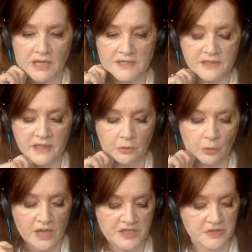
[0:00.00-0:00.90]

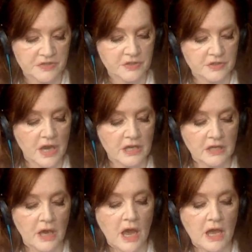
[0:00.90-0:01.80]
asking questions.
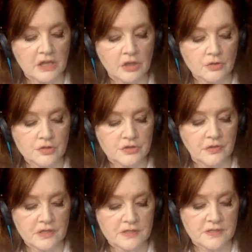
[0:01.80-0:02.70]
I
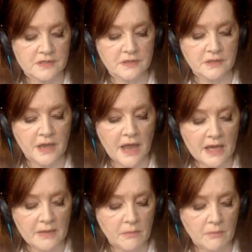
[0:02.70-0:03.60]
use this
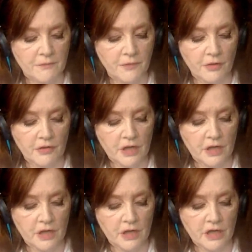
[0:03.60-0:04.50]
name for the
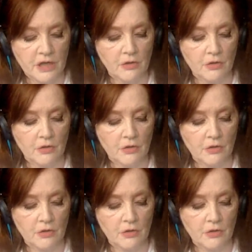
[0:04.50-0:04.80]
hero,